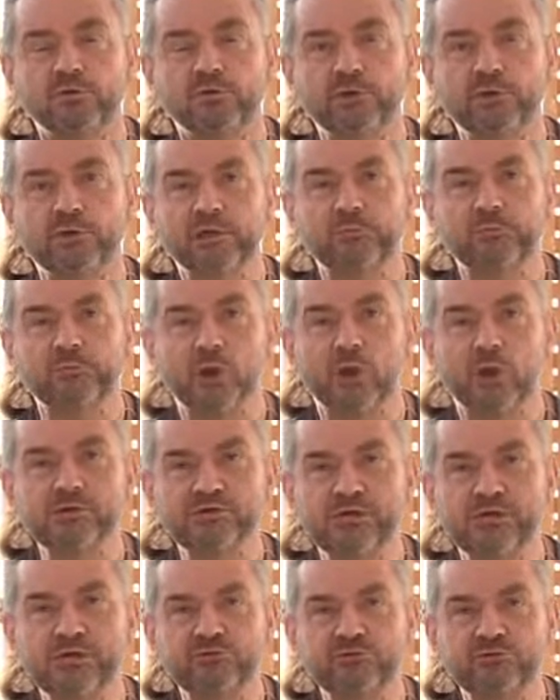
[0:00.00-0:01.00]
I've got the
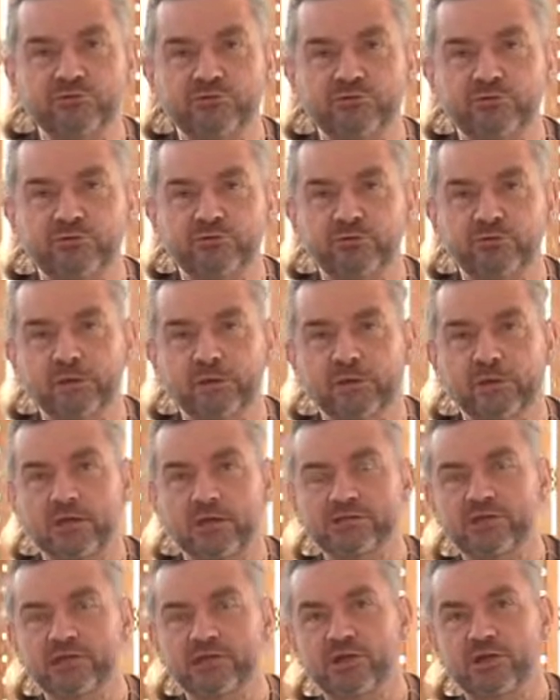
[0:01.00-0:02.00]
proprioceptive
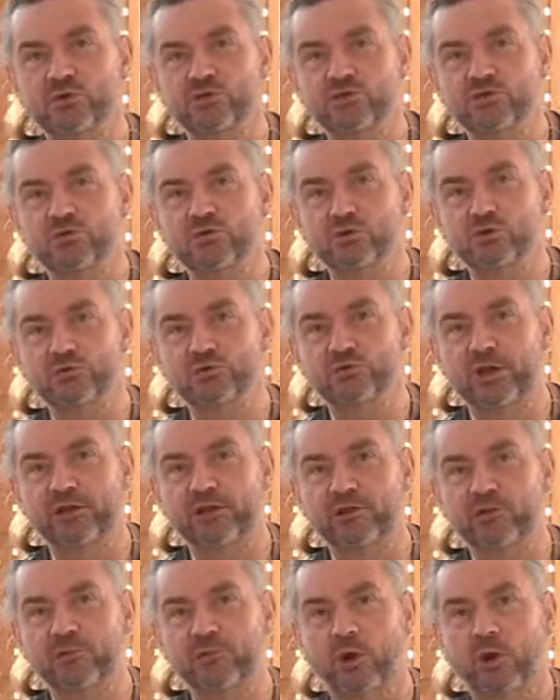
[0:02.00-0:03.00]
intelligence course
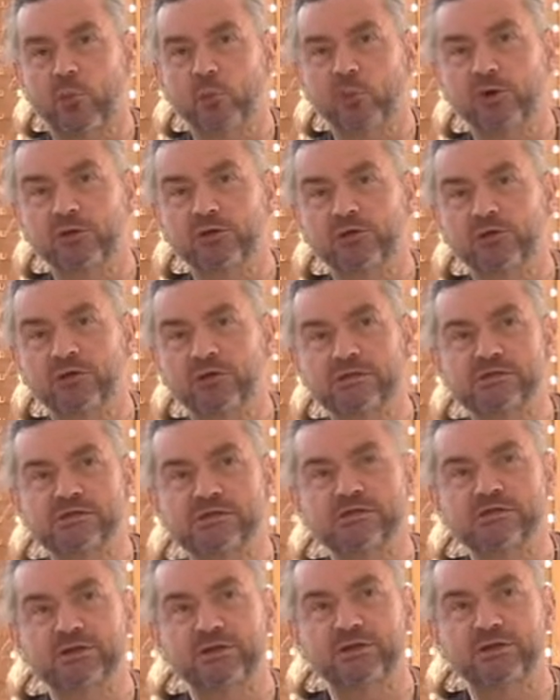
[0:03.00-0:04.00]
running at the moment.
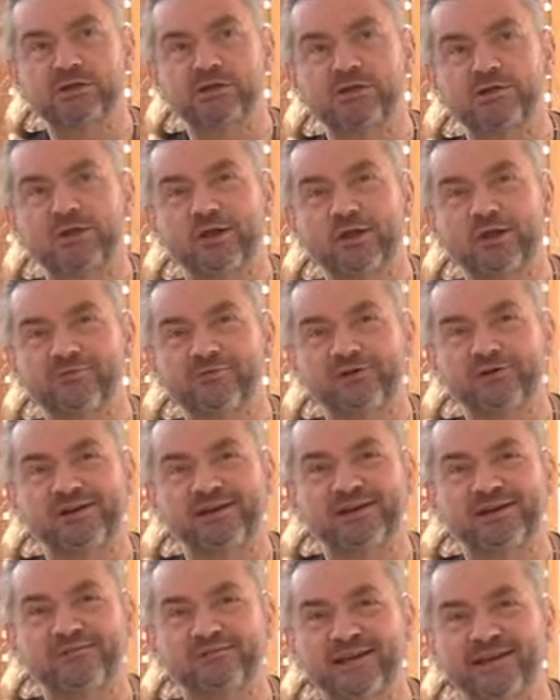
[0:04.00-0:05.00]
It's live
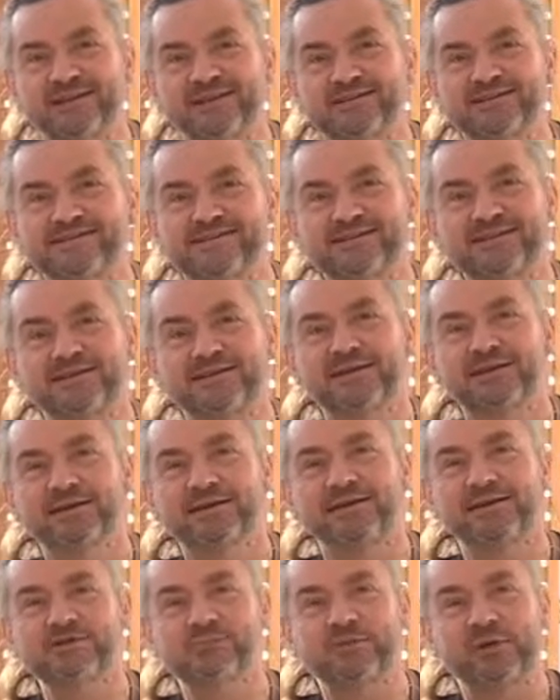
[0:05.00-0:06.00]
and direct,
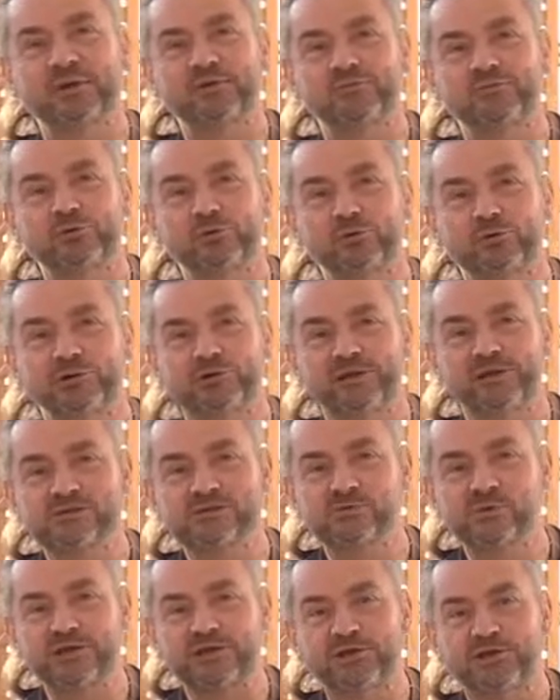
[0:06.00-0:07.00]
and it's being
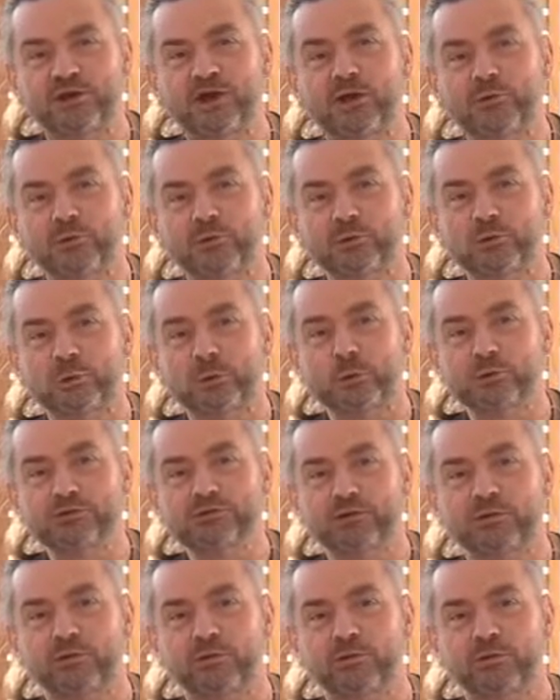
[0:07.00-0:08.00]
recorded as we
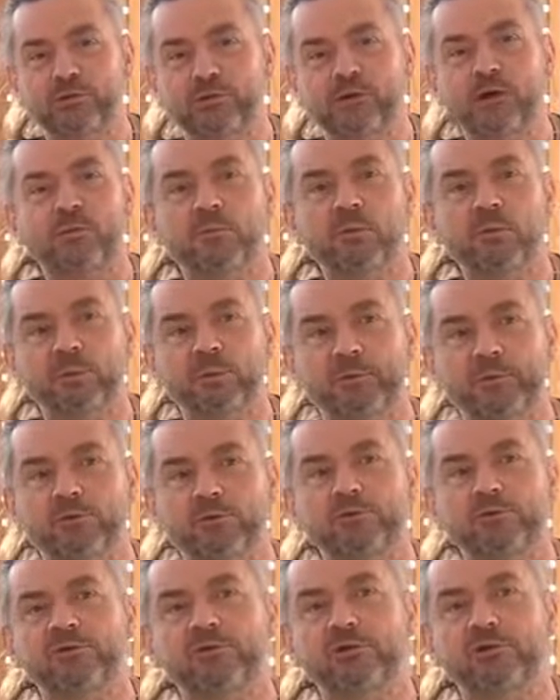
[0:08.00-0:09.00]
go. So there are a couple of
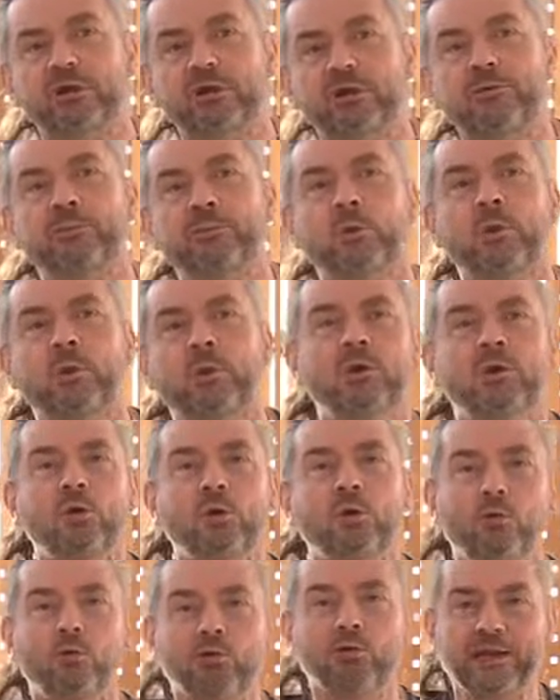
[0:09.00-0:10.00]
people that are
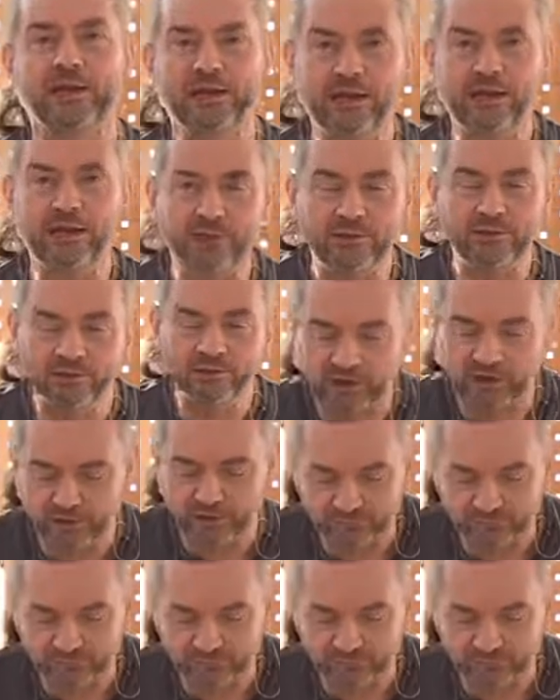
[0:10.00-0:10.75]
already